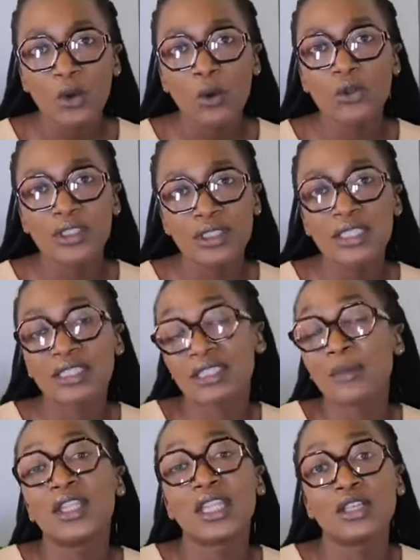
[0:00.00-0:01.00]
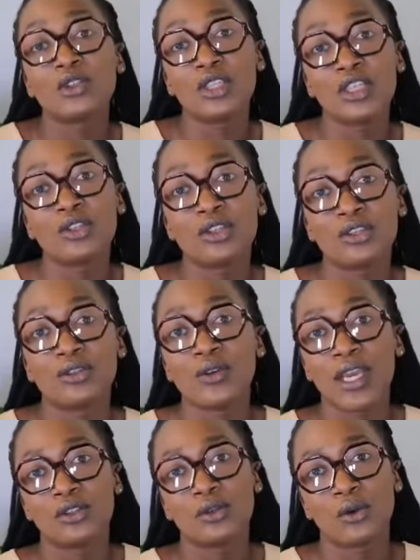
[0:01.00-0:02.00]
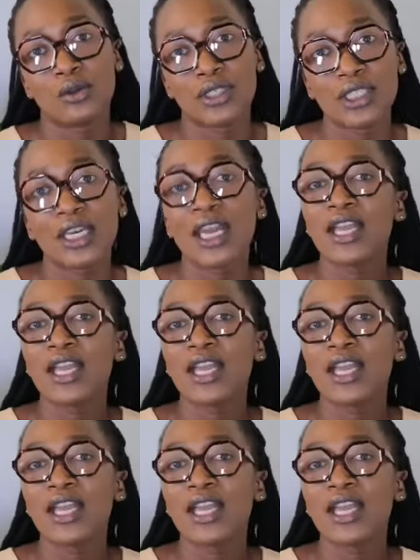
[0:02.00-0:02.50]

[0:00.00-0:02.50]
or something that you need to do and to consider